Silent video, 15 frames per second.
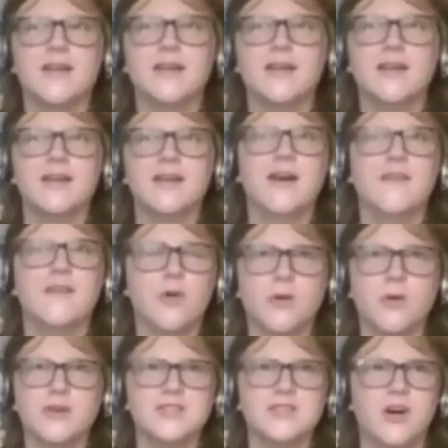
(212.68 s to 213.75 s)
Of
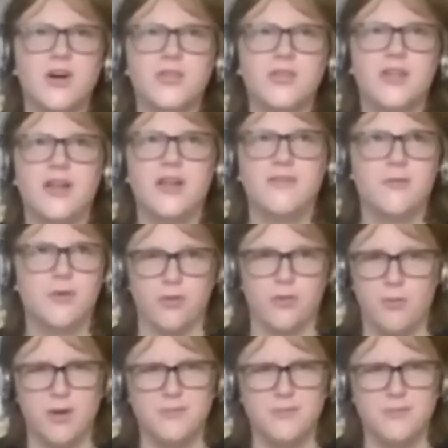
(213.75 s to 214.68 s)
course, all the fourth wall